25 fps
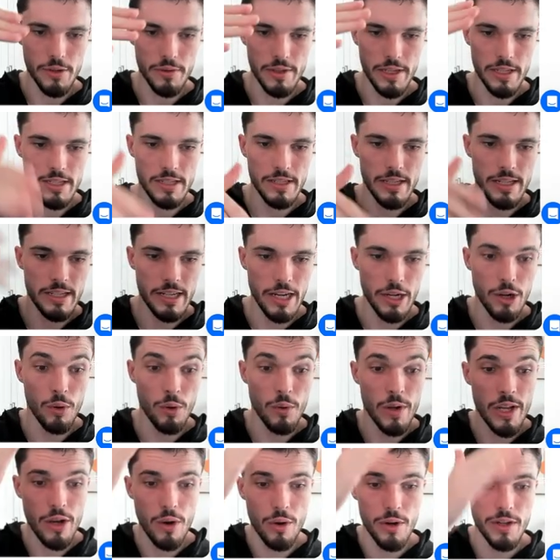So this can
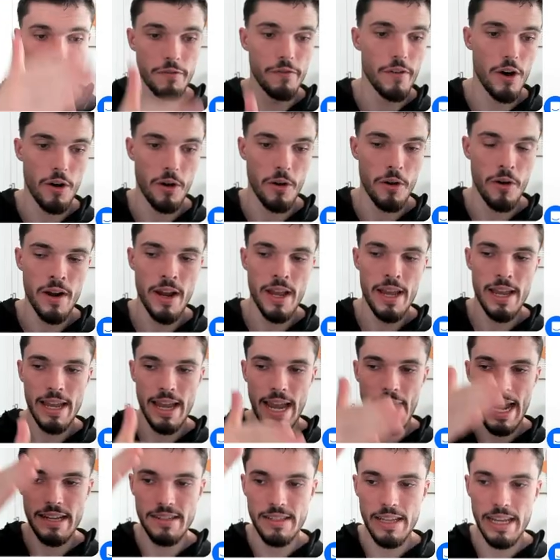only go as far
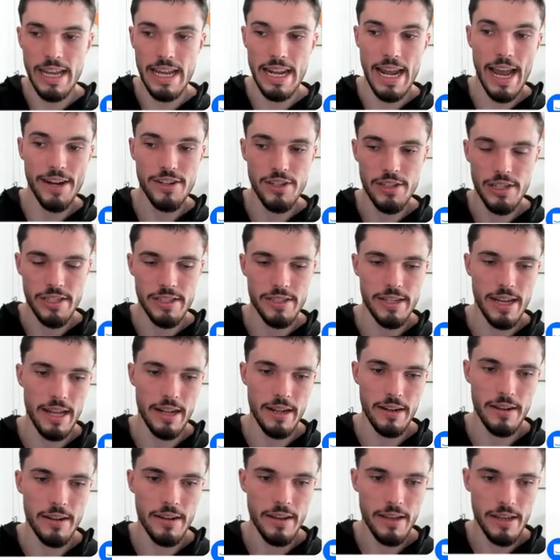as they can actually
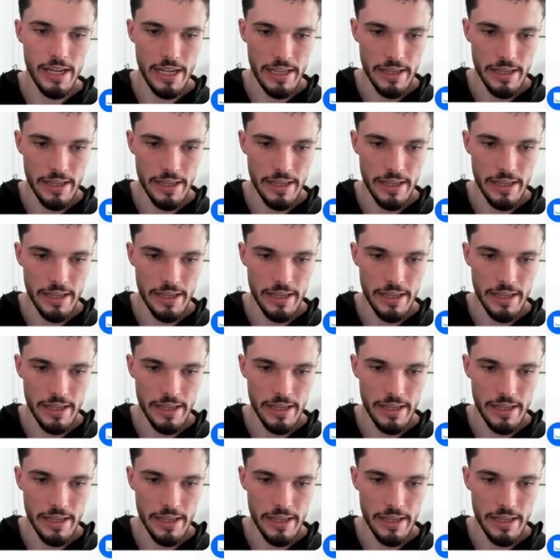send